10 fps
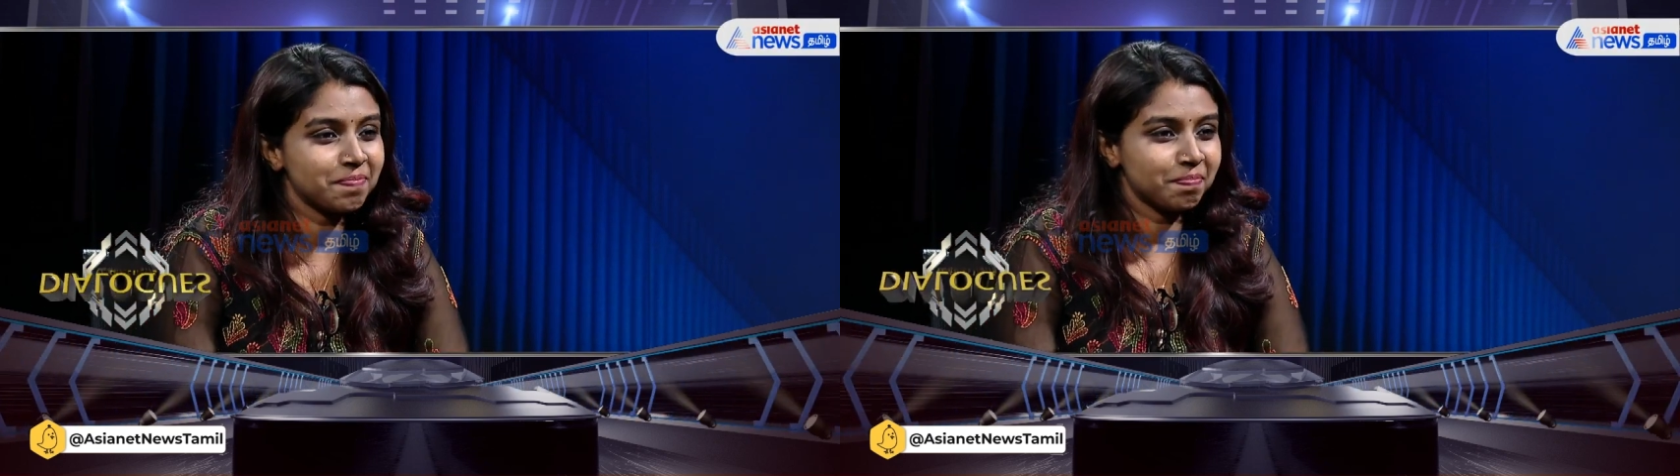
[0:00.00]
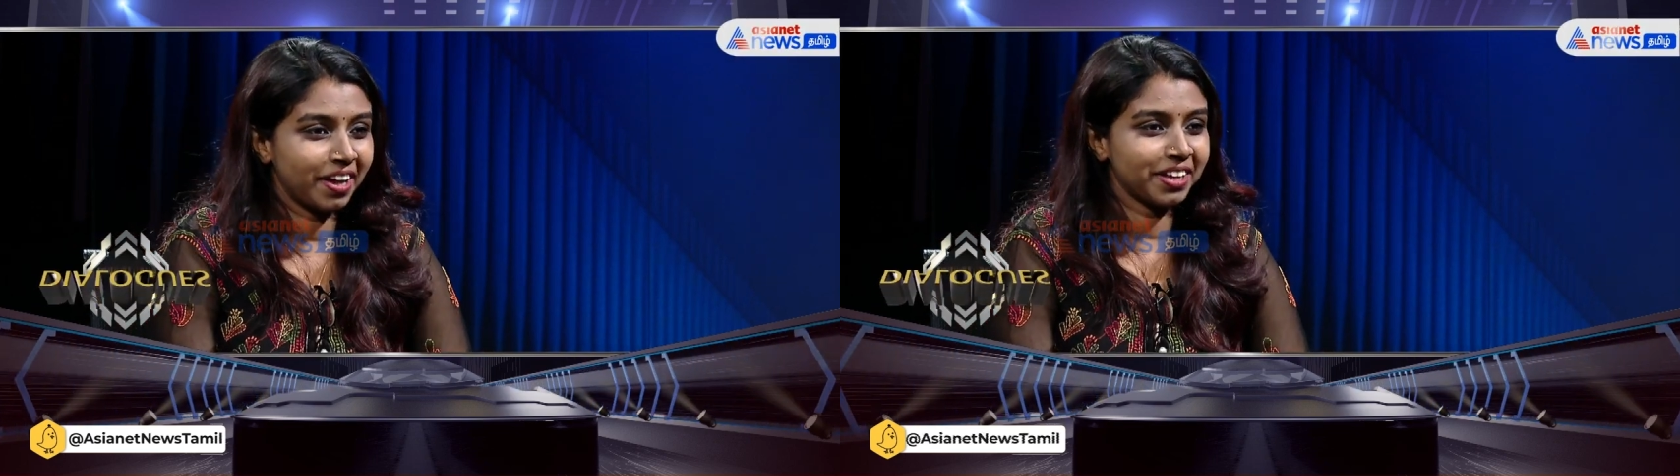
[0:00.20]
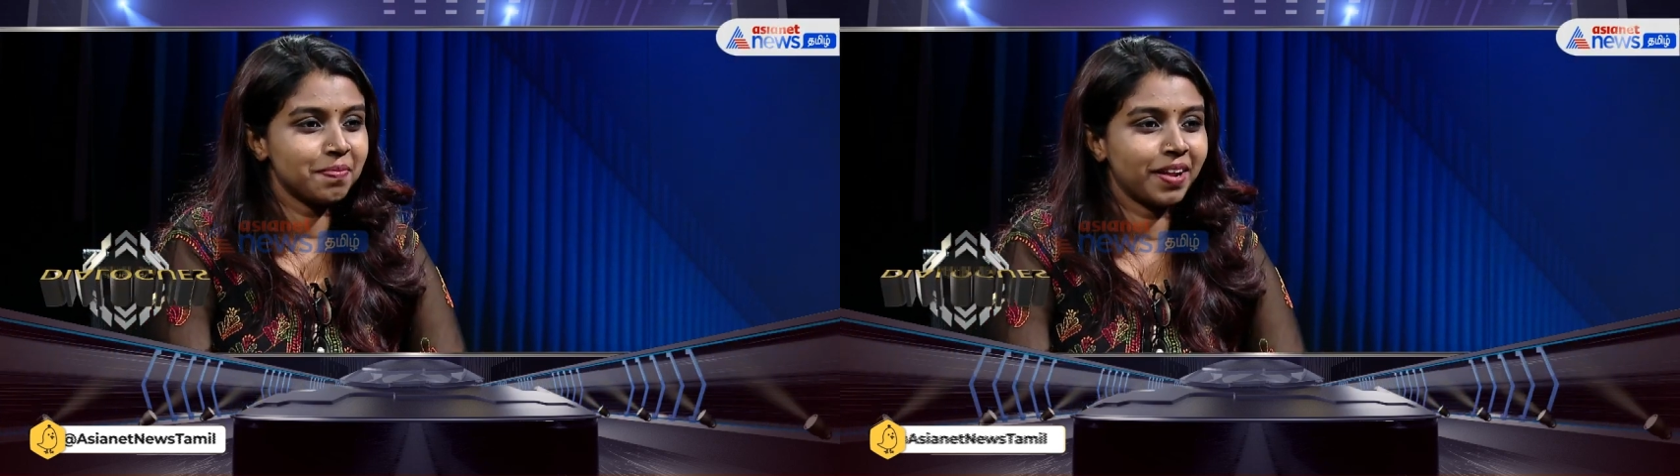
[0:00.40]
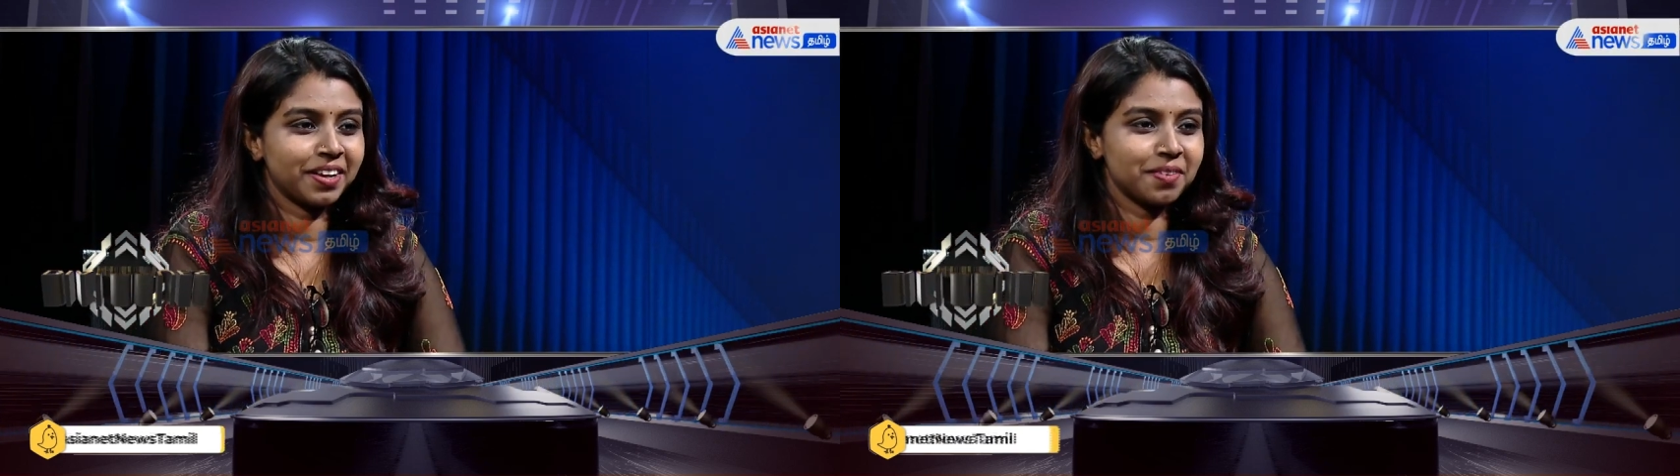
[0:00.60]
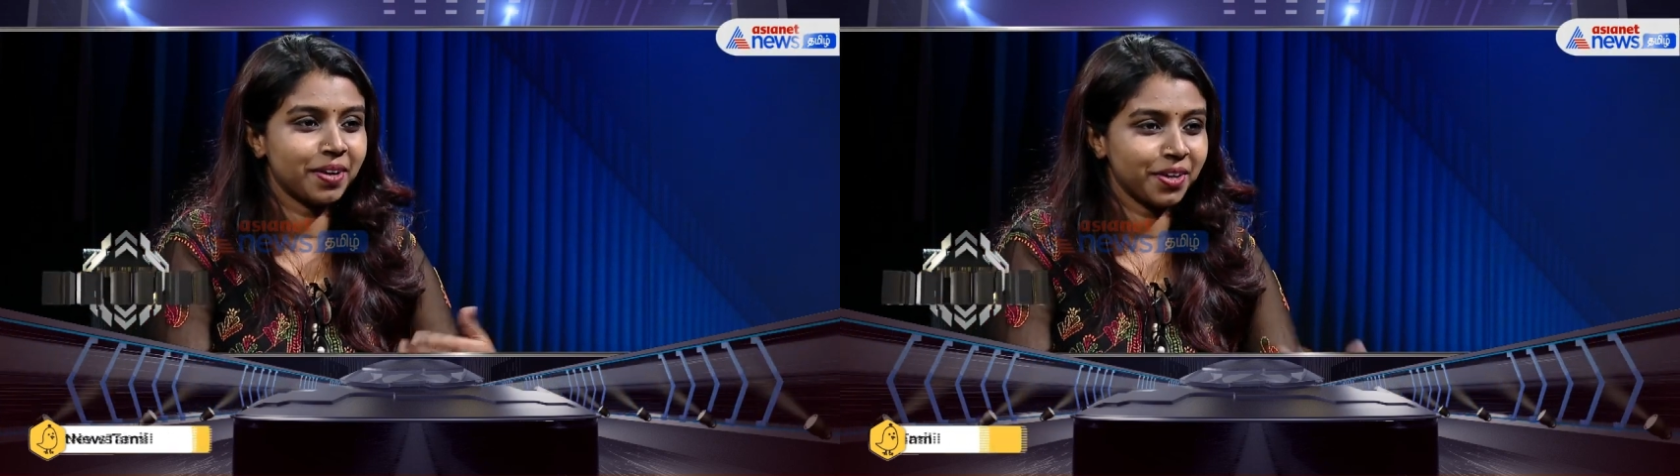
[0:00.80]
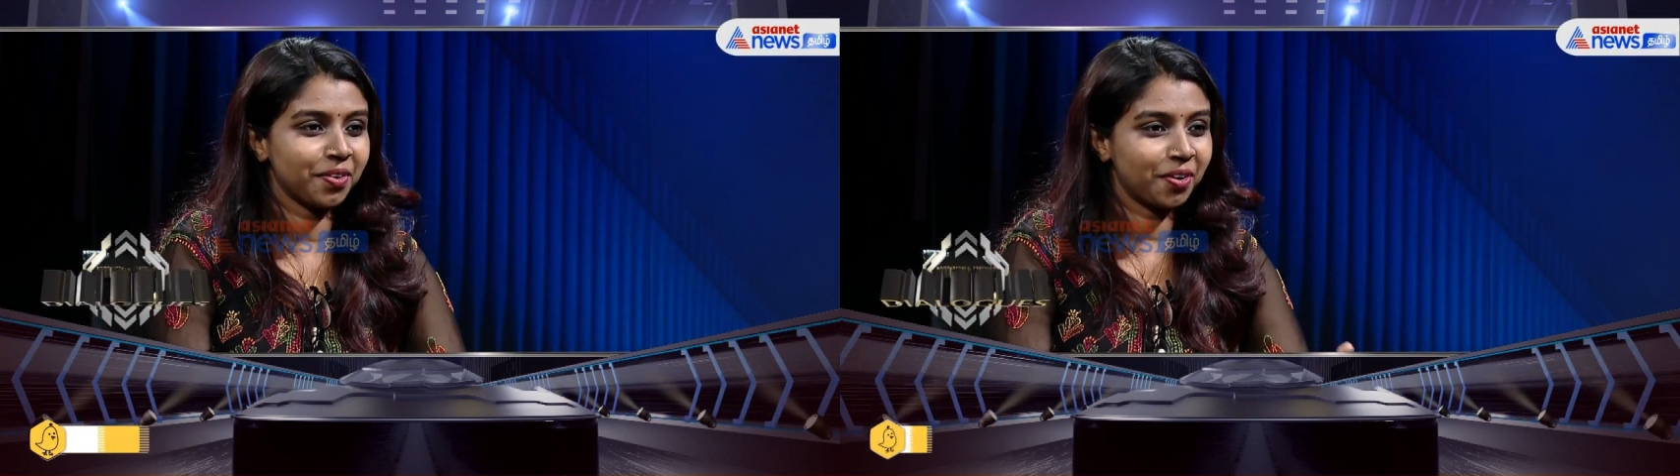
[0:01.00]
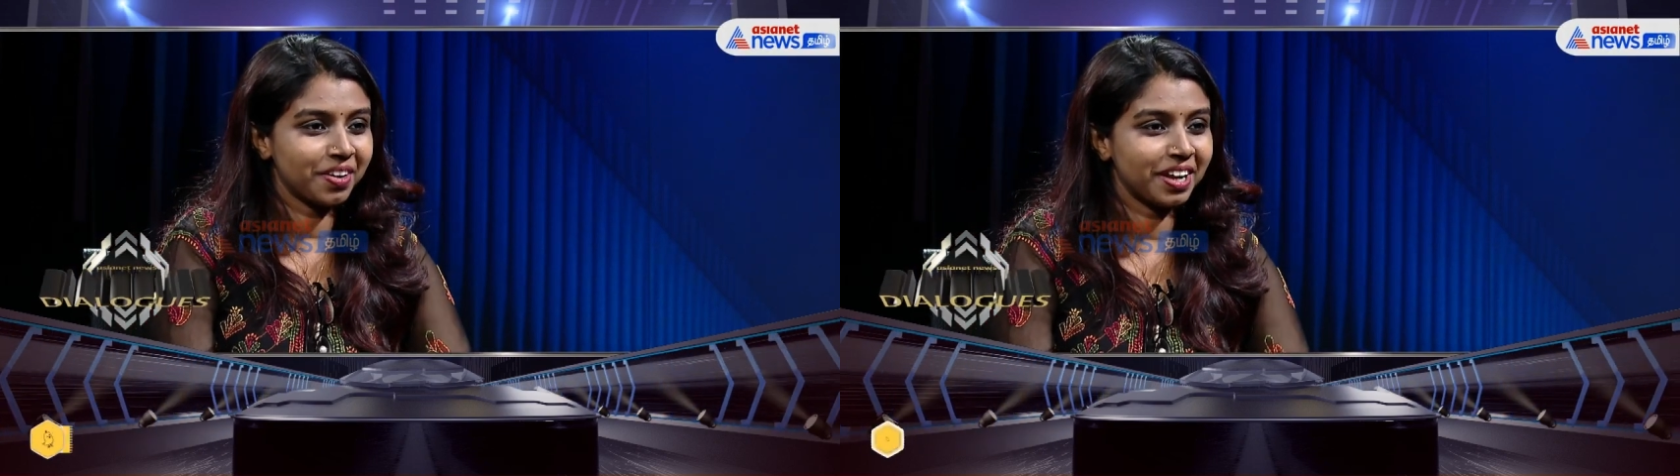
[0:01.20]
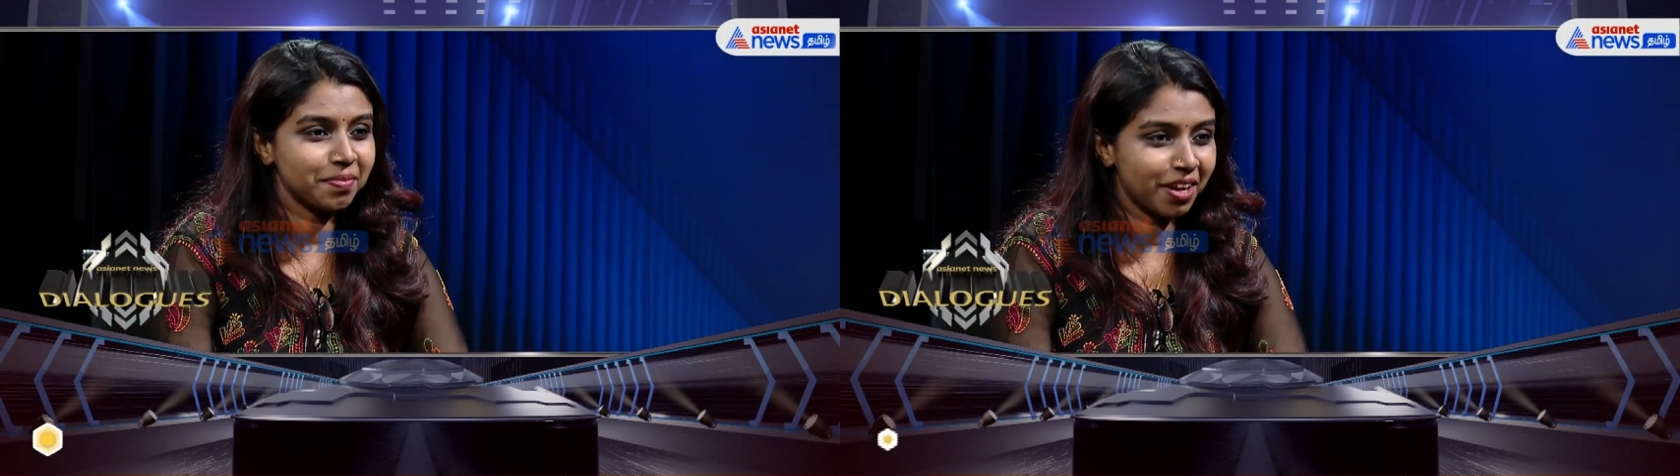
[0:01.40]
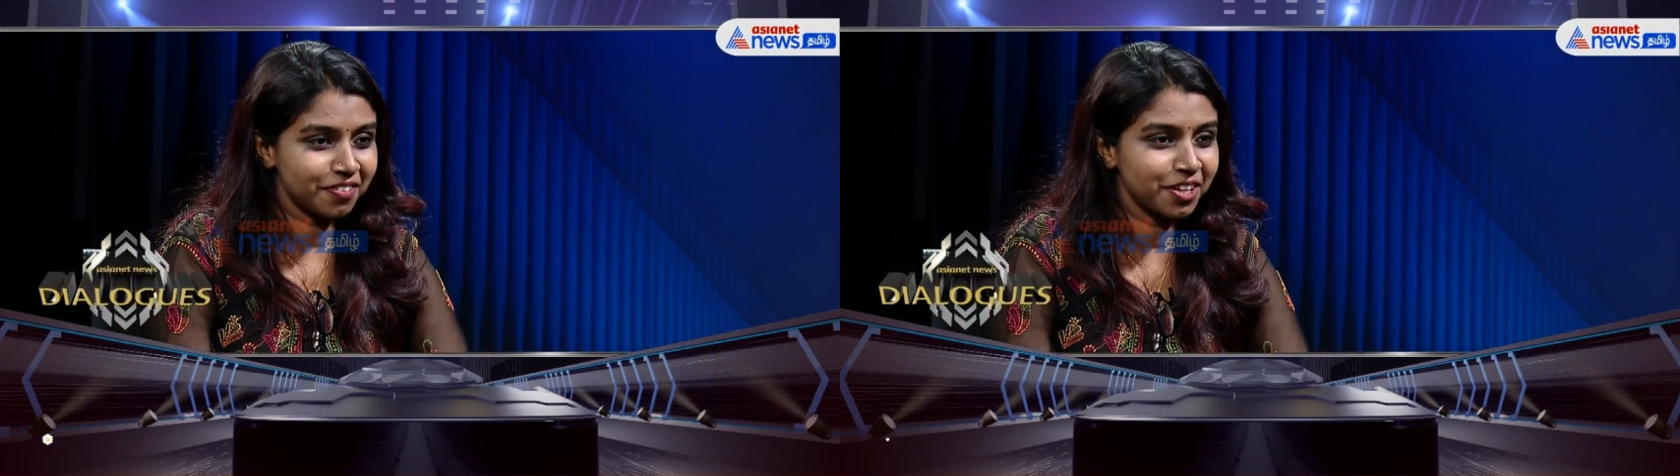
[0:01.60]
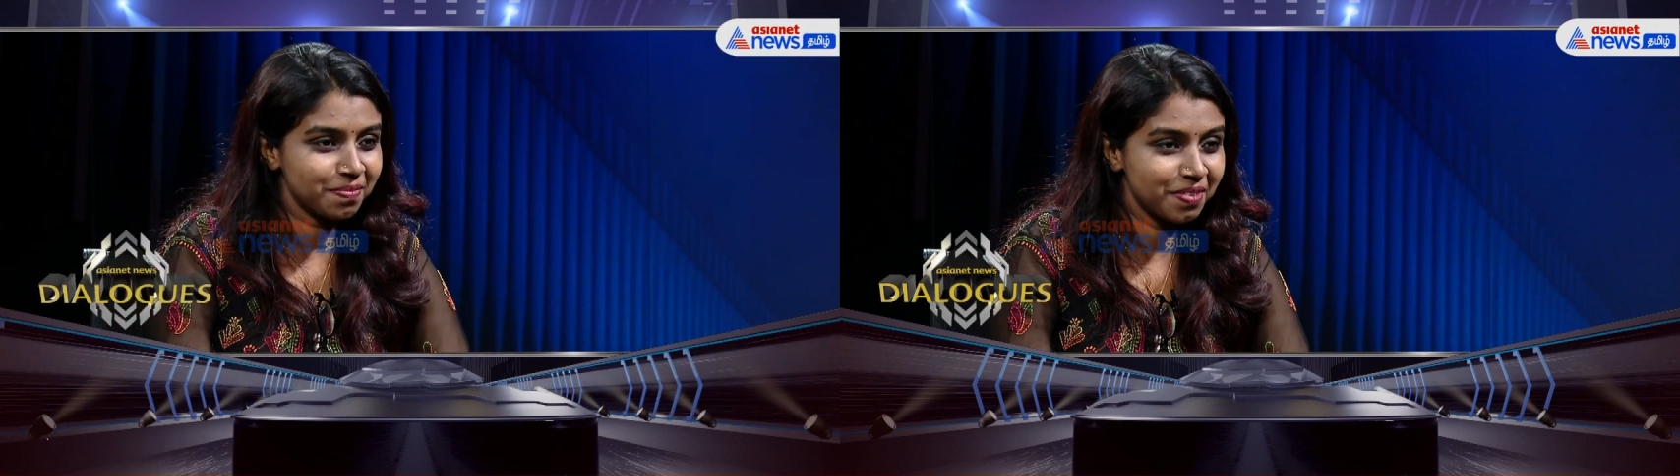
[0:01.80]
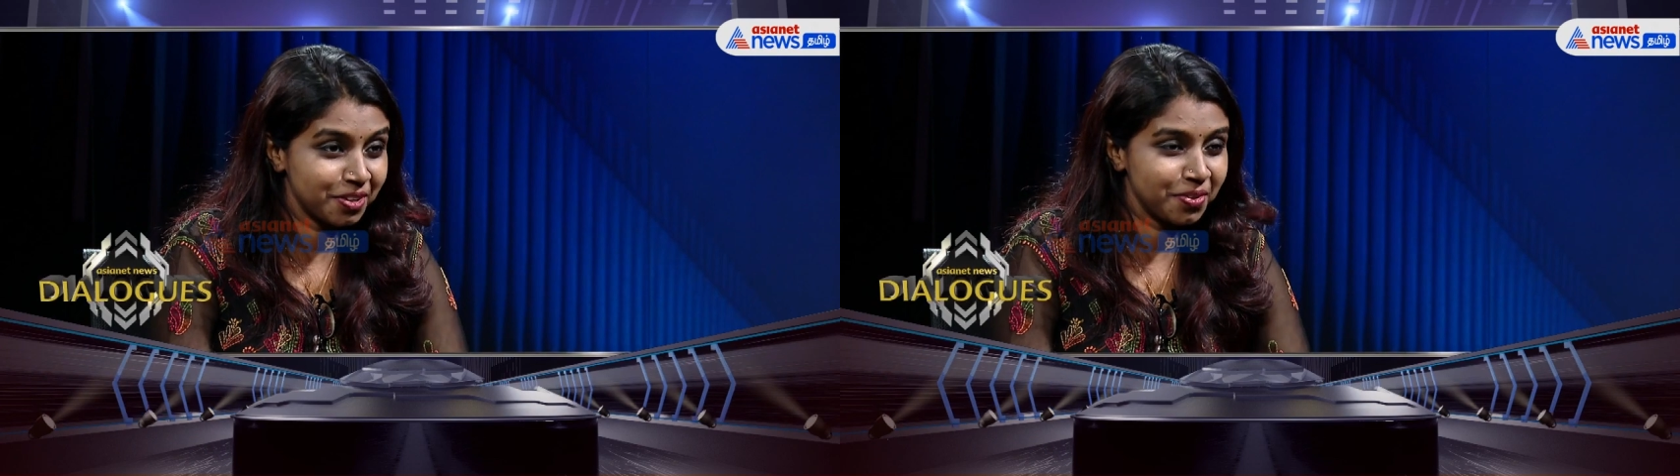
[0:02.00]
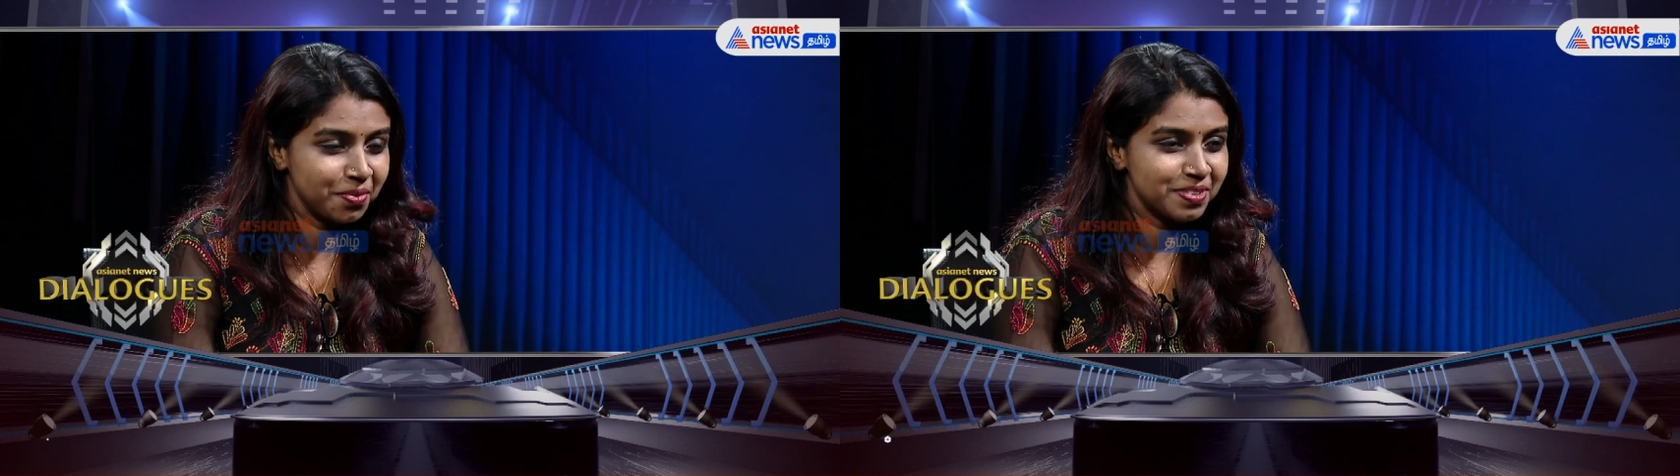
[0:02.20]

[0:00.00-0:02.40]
minor planet by your own named after you.